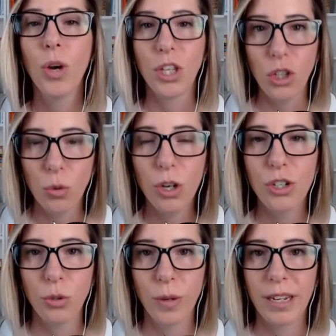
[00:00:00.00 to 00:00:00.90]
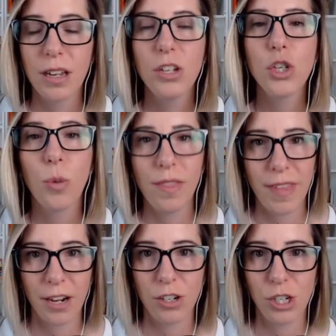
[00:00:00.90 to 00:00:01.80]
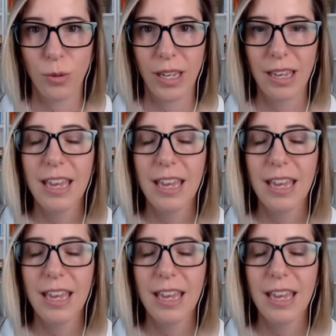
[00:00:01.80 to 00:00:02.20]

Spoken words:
you are doing to what they are doing.